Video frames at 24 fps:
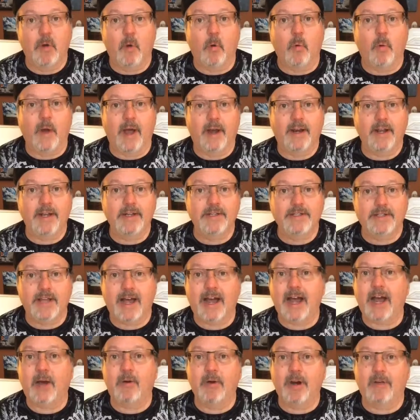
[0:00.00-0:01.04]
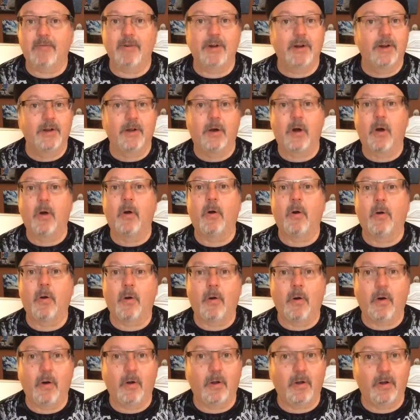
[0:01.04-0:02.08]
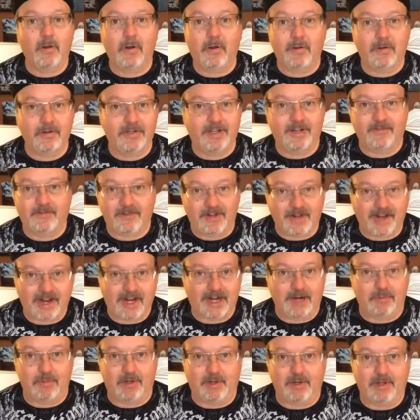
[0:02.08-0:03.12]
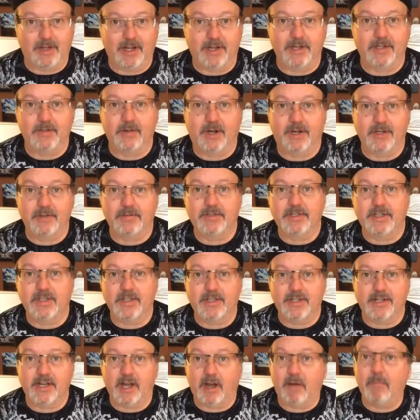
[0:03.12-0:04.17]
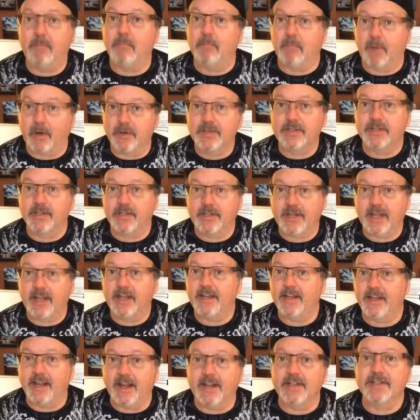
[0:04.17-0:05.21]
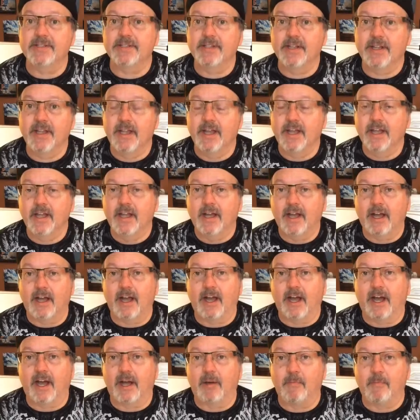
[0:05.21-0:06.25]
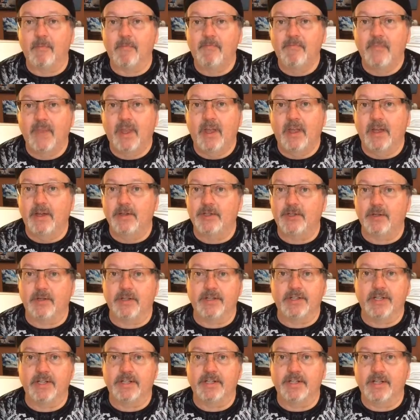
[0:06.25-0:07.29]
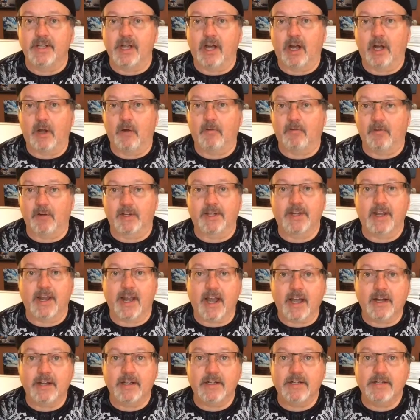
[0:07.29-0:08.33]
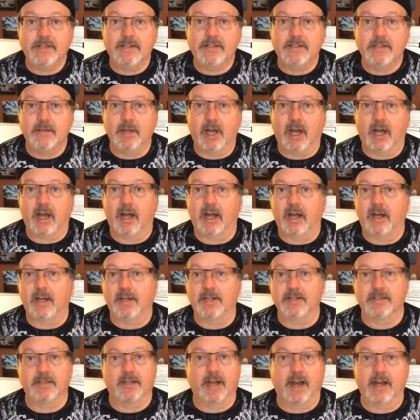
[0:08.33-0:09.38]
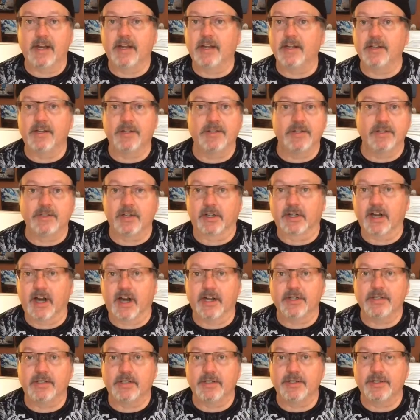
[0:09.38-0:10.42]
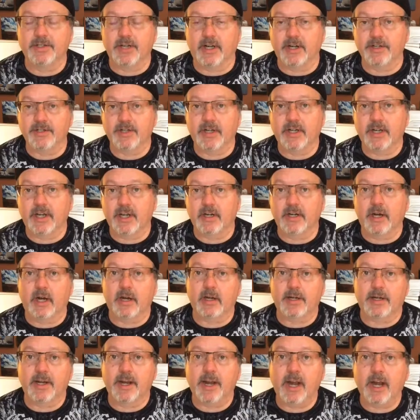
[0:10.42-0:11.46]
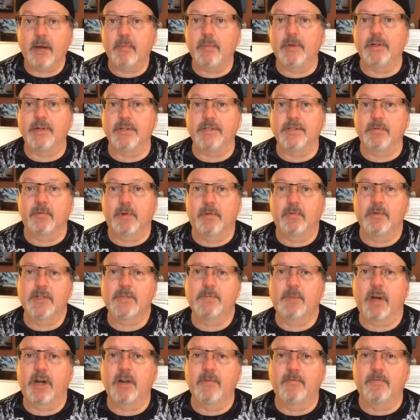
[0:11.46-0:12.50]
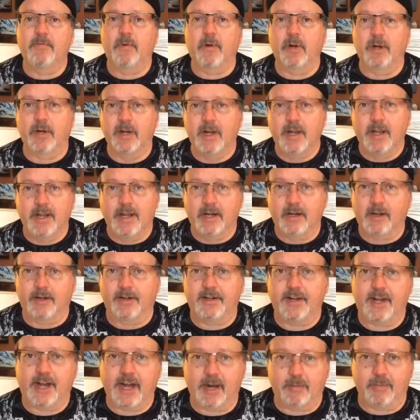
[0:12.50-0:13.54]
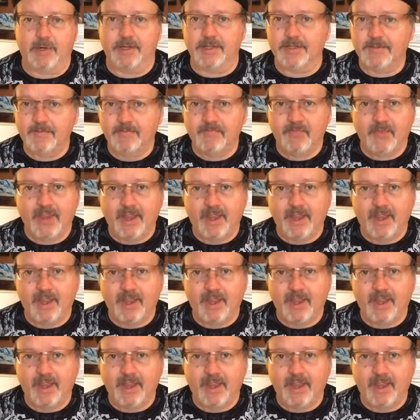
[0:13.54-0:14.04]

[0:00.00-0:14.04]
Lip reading: Weddings, however, whole different animal. And do I do TTL? Most of the day, yes. Shooting TTL for candids because lighting conditions are constantly changing. And our cameras, what we're spending for in our cameras,